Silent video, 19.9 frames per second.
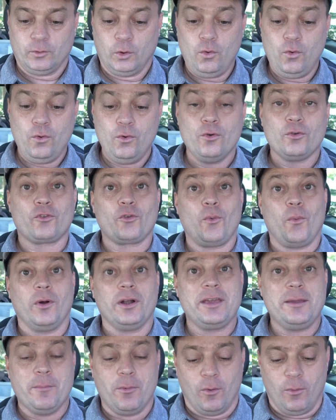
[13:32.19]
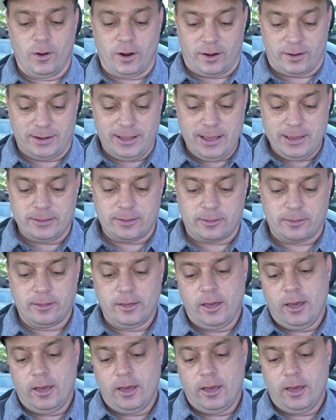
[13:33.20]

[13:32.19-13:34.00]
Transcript: Ooh, 20 more. Nice.